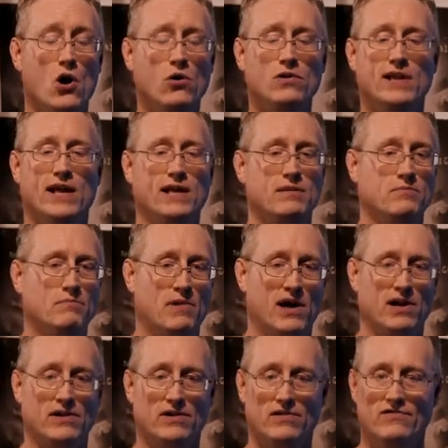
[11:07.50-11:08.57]
OLED
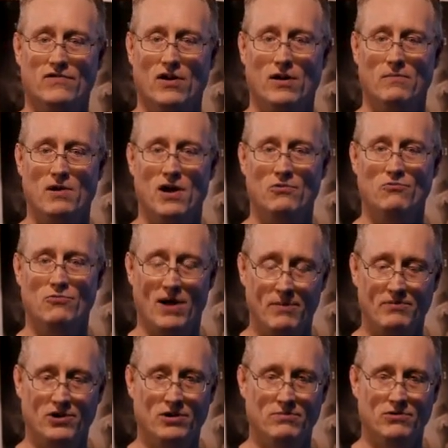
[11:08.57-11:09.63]
monitor from a
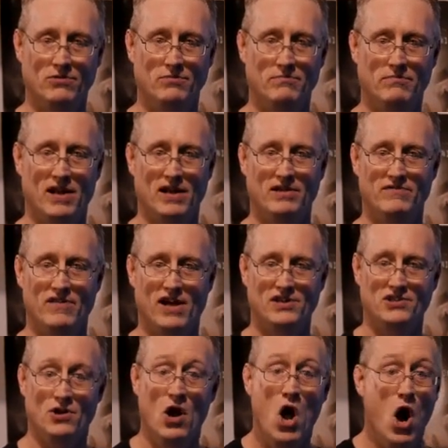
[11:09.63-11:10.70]
reputable
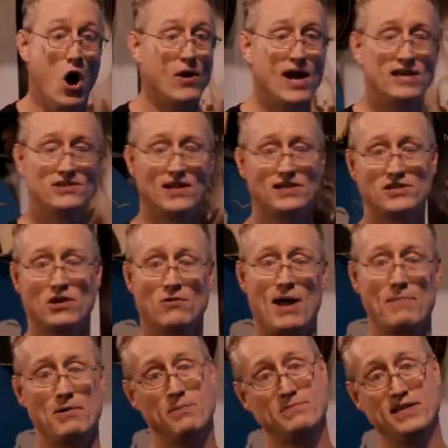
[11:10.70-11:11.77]
manufacturer. Okay, so that's gonna
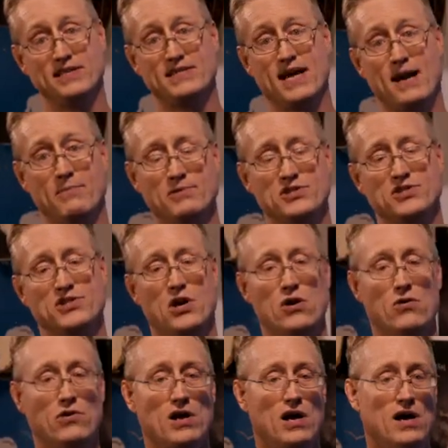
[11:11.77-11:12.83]
wrap up this
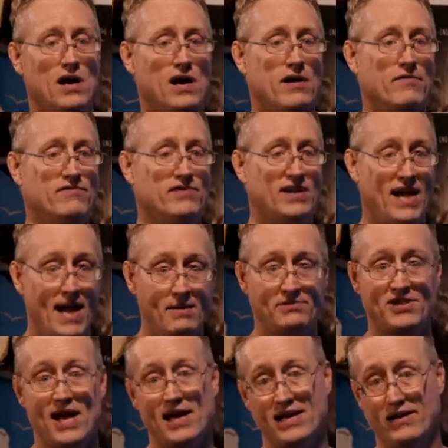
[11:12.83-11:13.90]
episode of Game
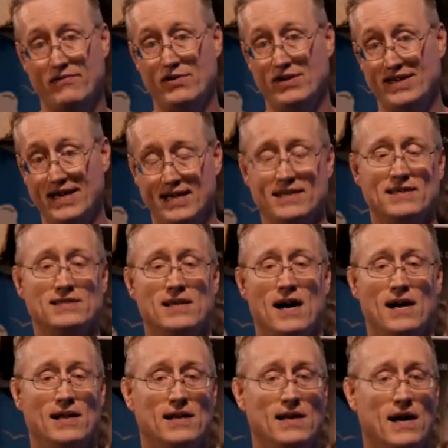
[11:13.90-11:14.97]
Shack. If you dig this
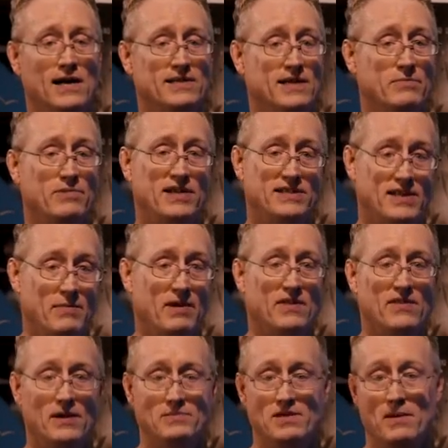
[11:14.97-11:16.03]
kind of content, please give me
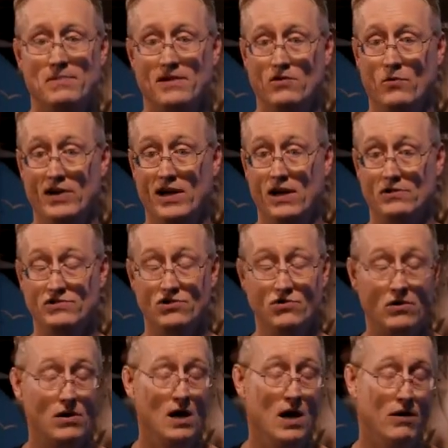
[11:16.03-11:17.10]
a thumbs up on the way out the
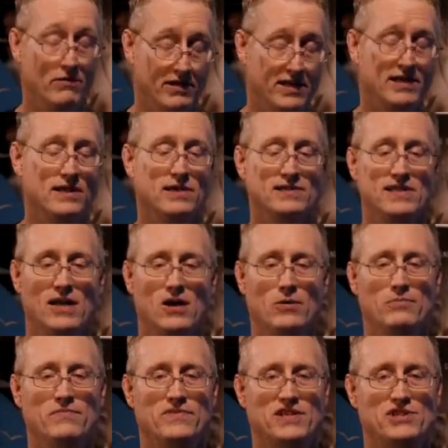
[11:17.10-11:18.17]
door. It really does
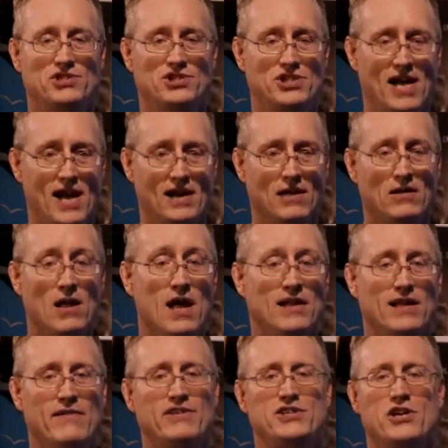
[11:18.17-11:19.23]
help the channel.
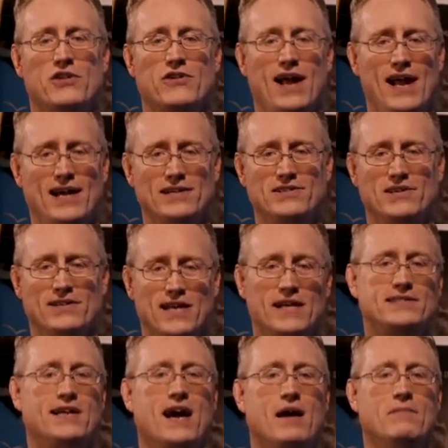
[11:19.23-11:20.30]
Love each other, and until
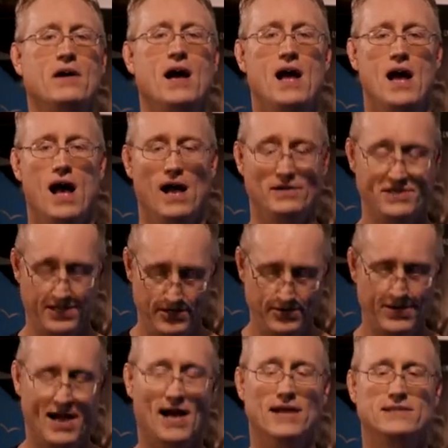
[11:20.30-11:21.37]
next time, I'll see
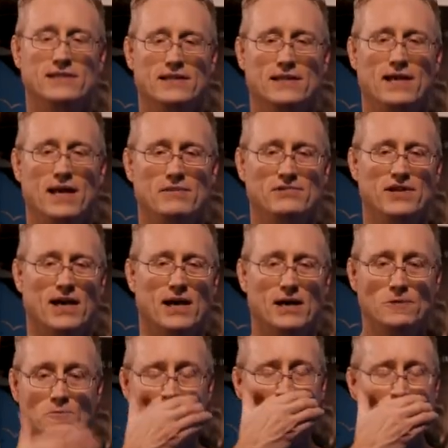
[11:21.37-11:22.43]
you guys in the Game
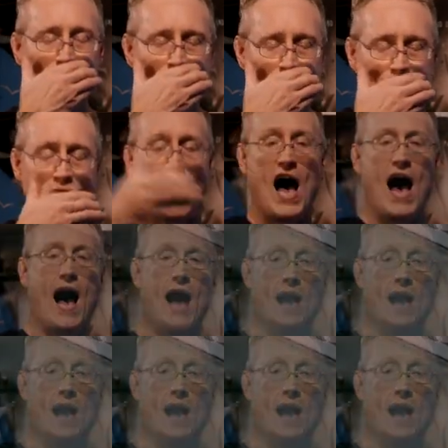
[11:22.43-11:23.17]
Shack. Mwah!